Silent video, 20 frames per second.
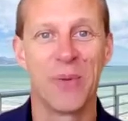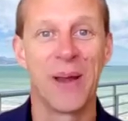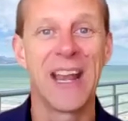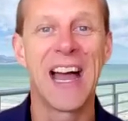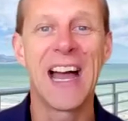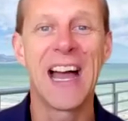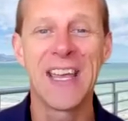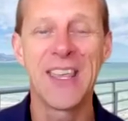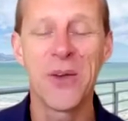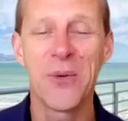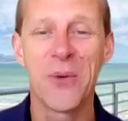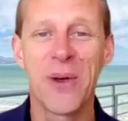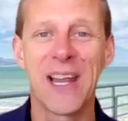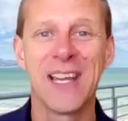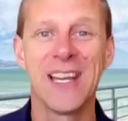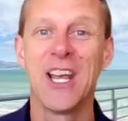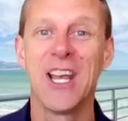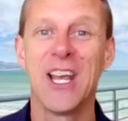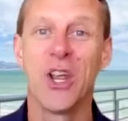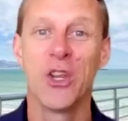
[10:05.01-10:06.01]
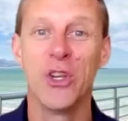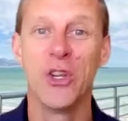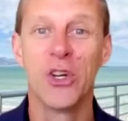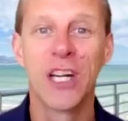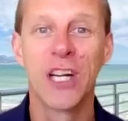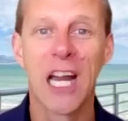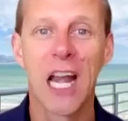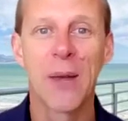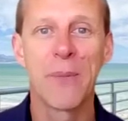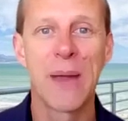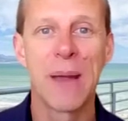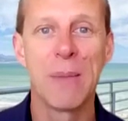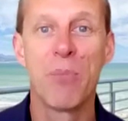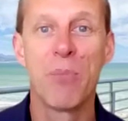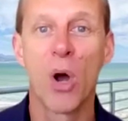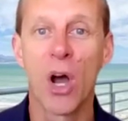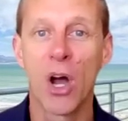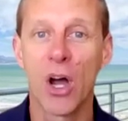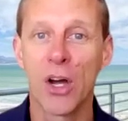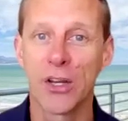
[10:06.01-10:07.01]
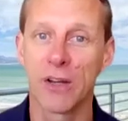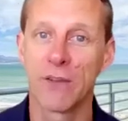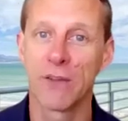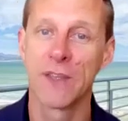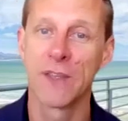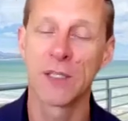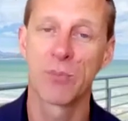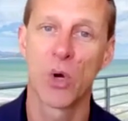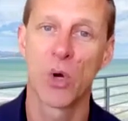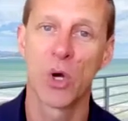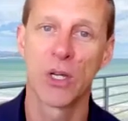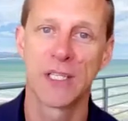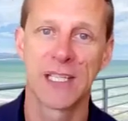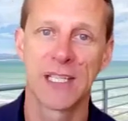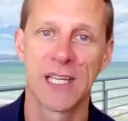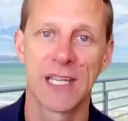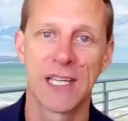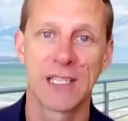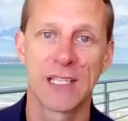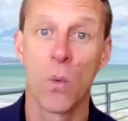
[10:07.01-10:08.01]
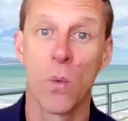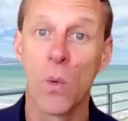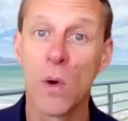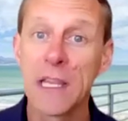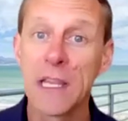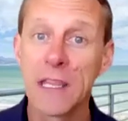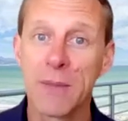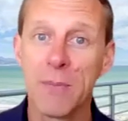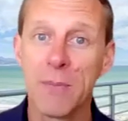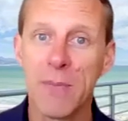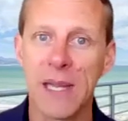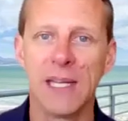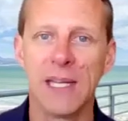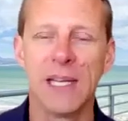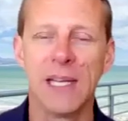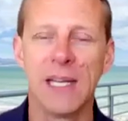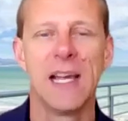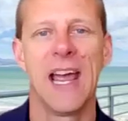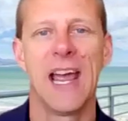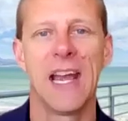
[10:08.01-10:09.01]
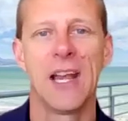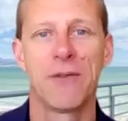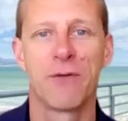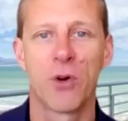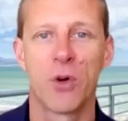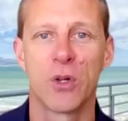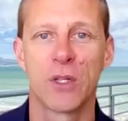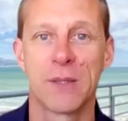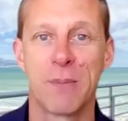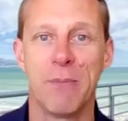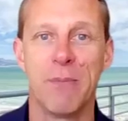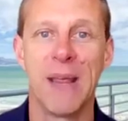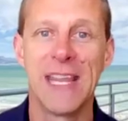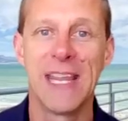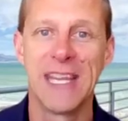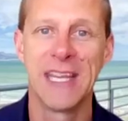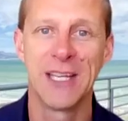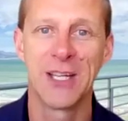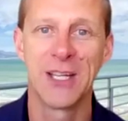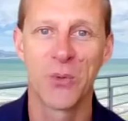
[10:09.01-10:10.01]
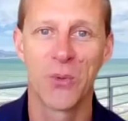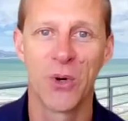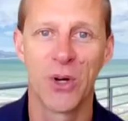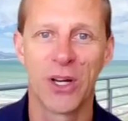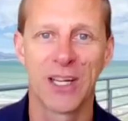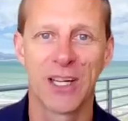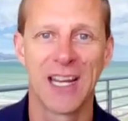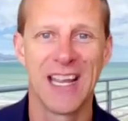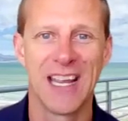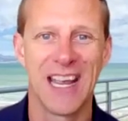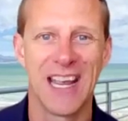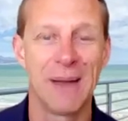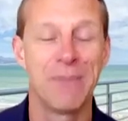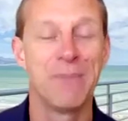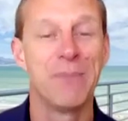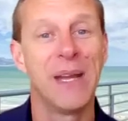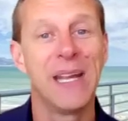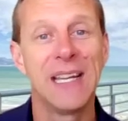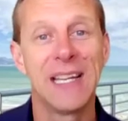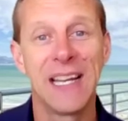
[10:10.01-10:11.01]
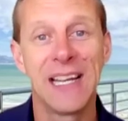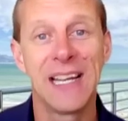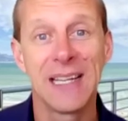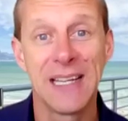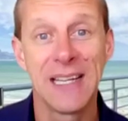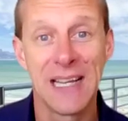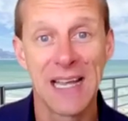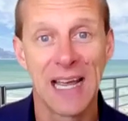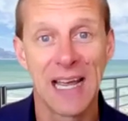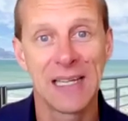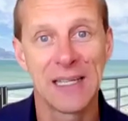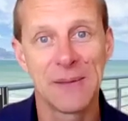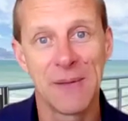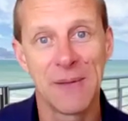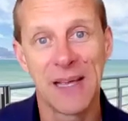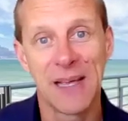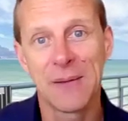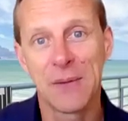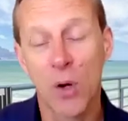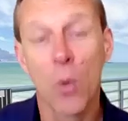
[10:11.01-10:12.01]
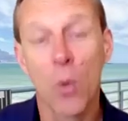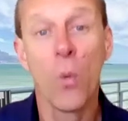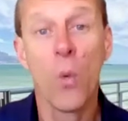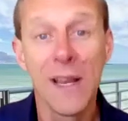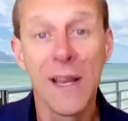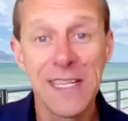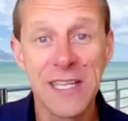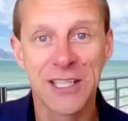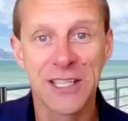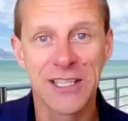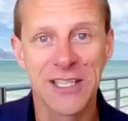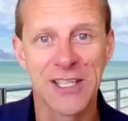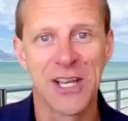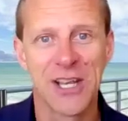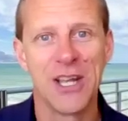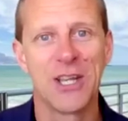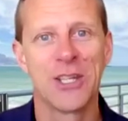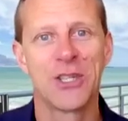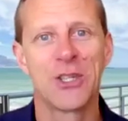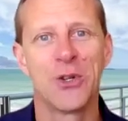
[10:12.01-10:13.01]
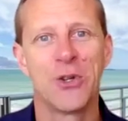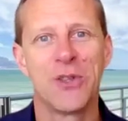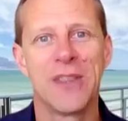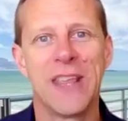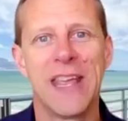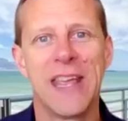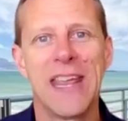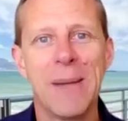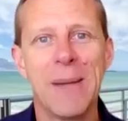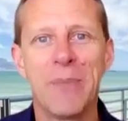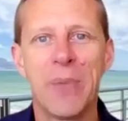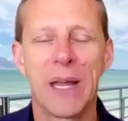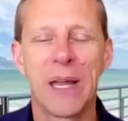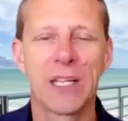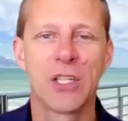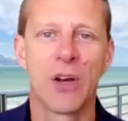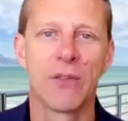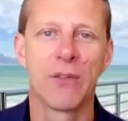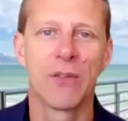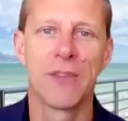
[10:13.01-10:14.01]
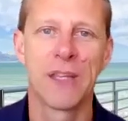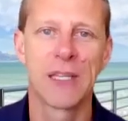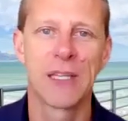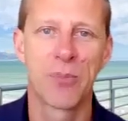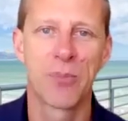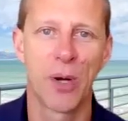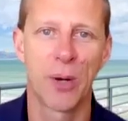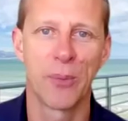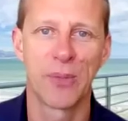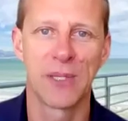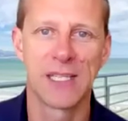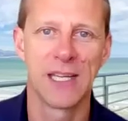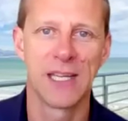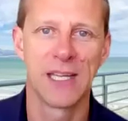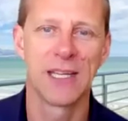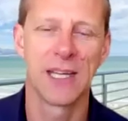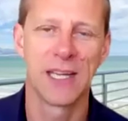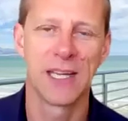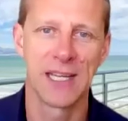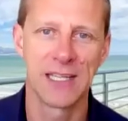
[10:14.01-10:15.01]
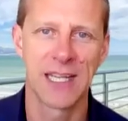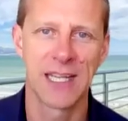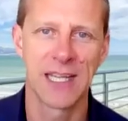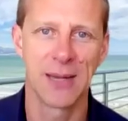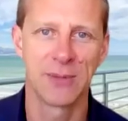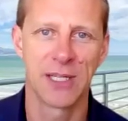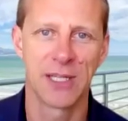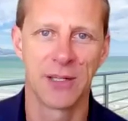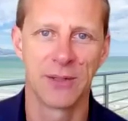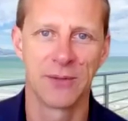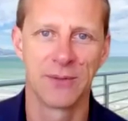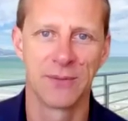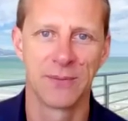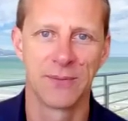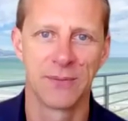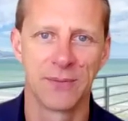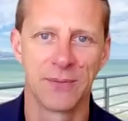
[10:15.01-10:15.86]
But either way, you're going to be part of this process with me and, of course, making it work and being a witness to the impact of this property in Cape Town.